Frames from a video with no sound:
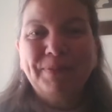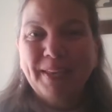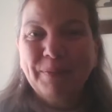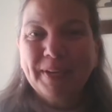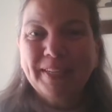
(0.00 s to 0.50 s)

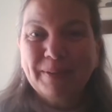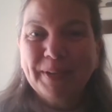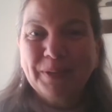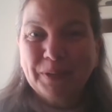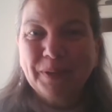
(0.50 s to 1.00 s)
they wanted to
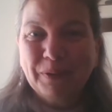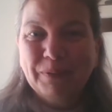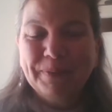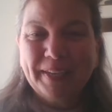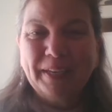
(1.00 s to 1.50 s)
make sure they
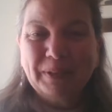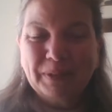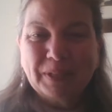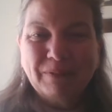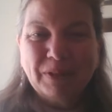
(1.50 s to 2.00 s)
were being
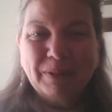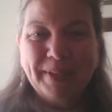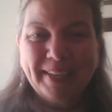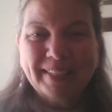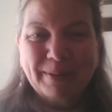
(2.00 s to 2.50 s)
inclusive with
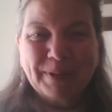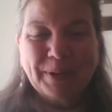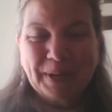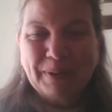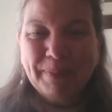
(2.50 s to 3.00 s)
me because I'm
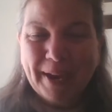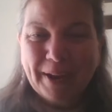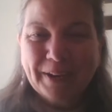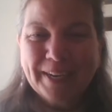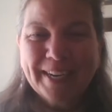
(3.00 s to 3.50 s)
hearing
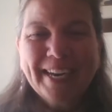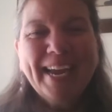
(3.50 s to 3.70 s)
impaired.